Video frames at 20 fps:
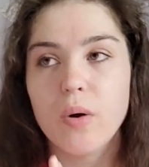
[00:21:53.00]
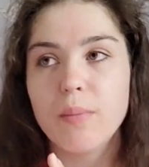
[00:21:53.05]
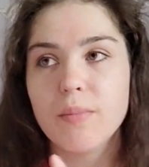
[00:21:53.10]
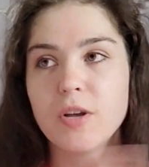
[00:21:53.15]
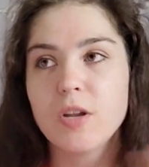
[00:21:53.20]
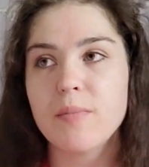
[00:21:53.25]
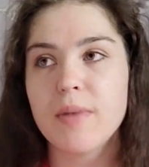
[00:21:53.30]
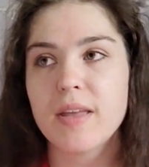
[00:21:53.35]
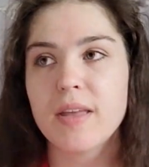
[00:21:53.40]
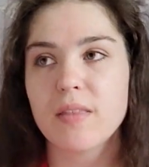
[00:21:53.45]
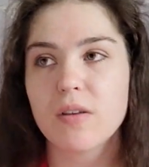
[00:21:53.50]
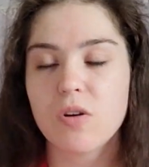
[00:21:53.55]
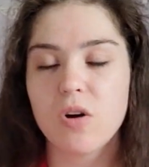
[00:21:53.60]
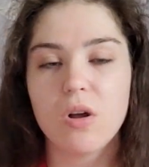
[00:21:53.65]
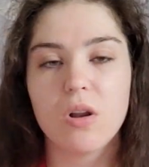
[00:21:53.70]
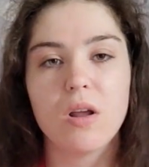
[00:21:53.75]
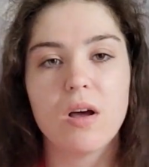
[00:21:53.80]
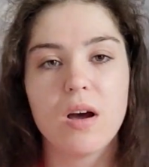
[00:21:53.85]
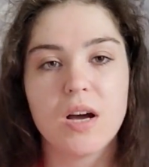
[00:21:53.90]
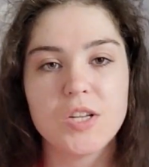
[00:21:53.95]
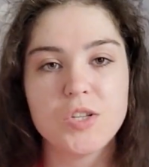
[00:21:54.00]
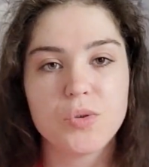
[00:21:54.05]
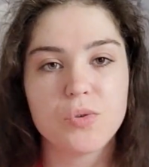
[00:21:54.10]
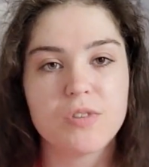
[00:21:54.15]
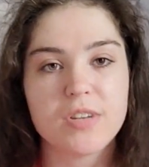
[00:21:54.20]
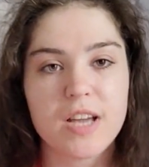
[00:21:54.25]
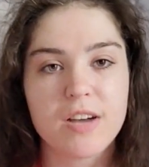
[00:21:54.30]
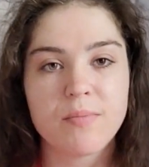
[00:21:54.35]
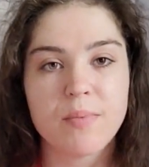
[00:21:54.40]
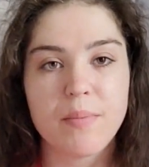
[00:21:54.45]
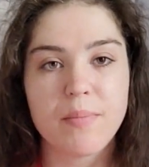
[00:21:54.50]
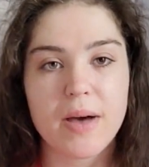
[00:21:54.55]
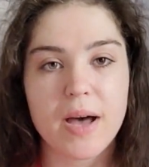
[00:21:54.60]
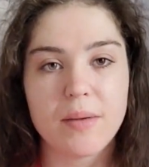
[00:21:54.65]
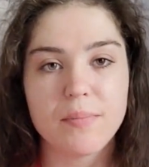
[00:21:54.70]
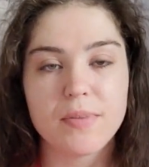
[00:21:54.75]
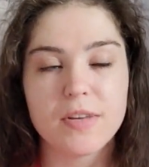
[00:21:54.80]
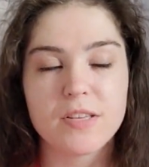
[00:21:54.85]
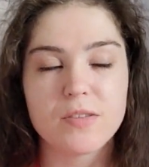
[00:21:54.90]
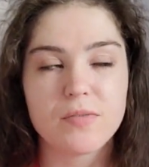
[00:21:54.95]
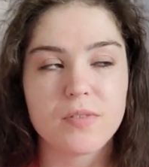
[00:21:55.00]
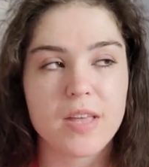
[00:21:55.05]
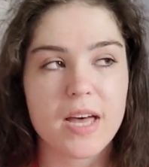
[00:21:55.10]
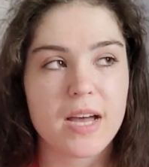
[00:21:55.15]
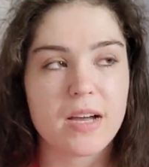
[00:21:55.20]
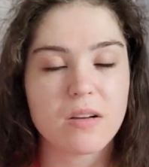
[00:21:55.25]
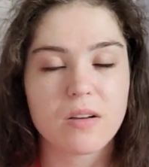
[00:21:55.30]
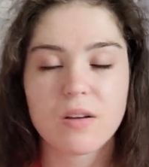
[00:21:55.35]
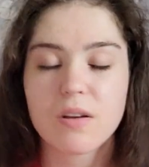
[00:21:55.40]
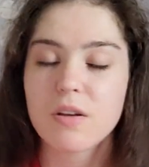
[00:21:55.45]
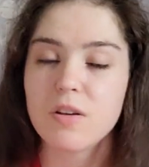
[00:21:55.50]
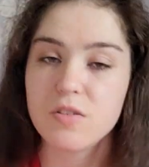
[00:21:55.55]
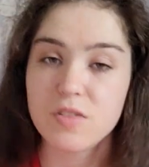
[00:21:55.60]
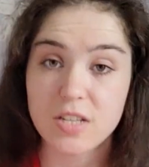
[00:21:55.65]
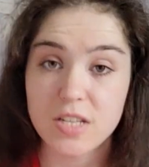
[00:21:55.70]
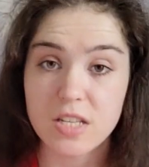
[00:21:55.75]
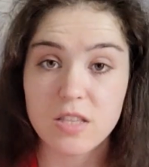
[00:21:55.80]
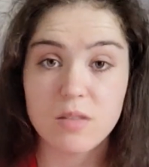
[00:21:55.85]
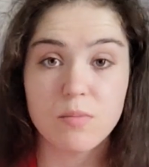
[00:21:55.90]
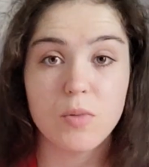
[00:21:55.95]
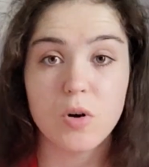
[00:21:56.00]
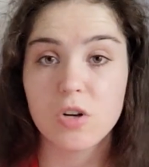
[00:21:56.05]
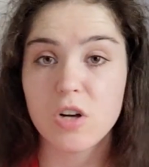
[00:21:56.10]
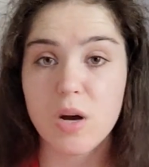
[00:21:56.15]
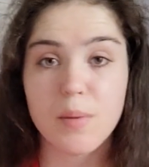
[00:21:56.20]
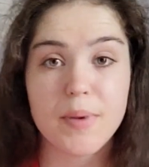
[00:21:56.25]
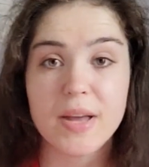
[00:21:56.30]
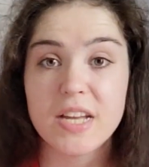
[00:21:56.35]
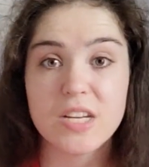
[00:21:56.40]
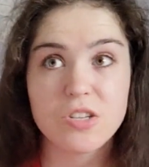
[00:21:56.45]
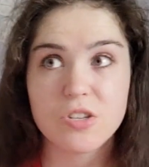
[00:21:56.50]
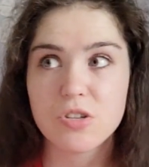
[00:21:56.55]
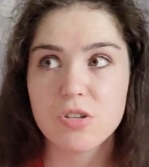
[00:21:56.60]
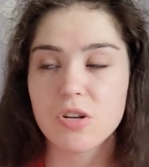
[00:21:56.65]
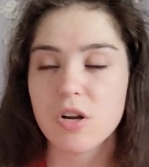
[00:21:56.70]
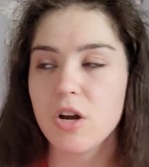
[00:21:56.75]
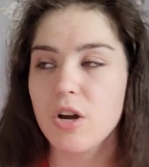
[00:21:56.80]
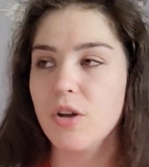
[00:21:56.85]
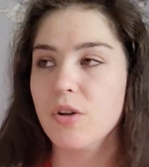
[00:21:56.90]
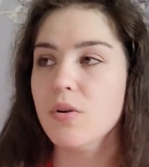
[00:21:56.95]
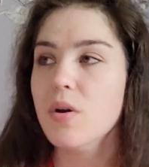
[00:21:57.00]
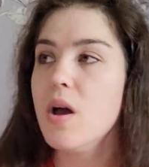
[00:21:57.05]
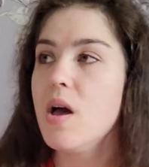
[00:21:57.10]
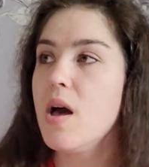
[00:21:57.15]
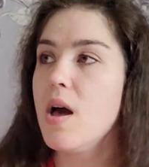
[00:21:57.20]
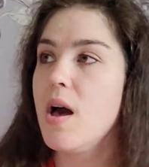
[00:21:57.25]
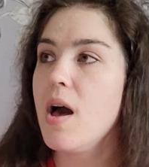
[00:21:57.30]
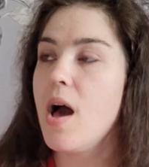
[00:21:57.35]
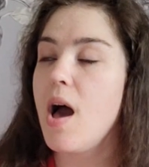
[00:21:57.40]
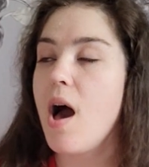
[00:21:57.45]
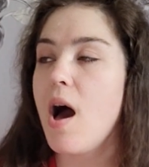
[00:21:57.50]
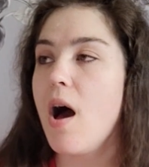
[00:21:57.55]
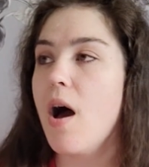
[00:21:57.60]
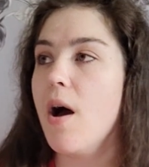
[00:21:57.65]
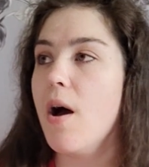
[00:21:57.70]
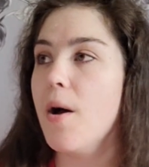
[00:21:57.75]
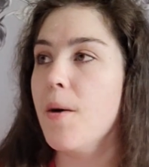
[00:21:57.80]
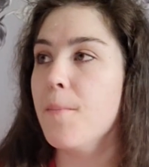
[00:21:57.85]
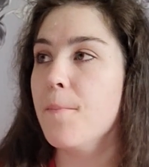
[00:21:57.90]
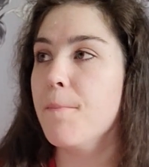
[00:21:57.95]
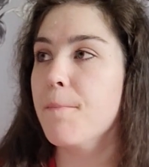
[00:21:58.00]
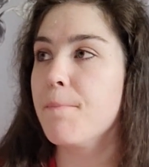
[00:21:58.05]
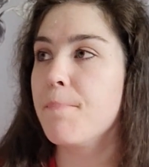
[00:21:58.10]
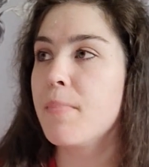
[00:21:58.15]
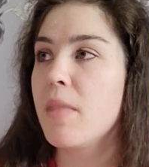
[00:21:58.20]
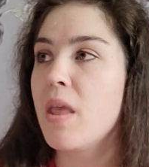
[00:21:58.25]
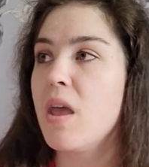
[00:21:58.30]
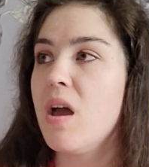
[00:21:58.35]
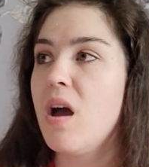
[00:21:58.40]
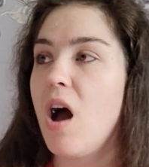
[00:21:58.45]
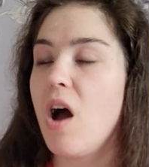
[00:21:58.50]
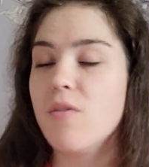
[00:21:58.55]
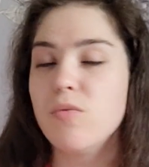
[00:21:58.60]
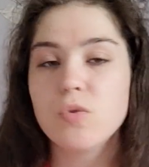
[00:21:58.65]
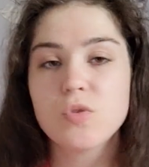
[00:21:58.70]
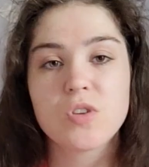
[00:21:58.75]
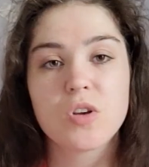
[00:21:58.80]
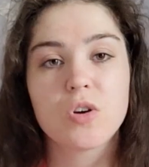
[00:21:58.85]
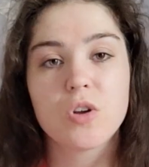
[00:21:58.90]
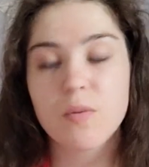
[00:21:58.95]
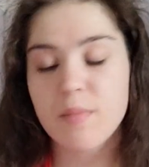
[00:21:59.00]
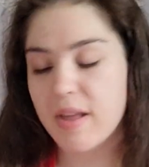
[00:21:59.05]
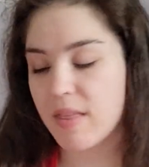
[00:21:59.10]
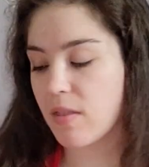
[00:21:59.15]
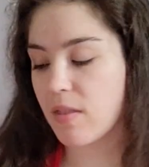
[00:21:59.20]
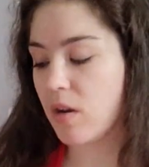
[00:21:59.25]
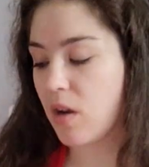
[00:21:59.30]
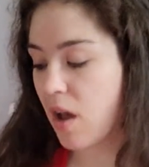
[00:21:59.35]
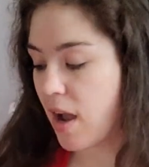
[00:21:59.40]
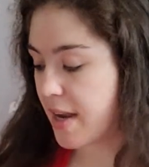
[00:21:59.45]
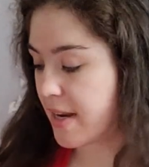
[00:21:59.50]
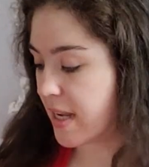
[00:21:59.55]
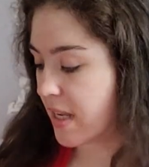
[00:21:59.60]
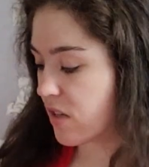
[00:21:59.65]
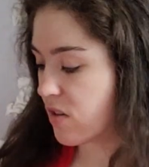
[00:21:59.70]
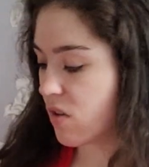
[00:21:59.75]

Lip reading: I'm going to make the collar. I do already have my pattern piece for that because I did the mock-up ages ago. I've also got to make the lining.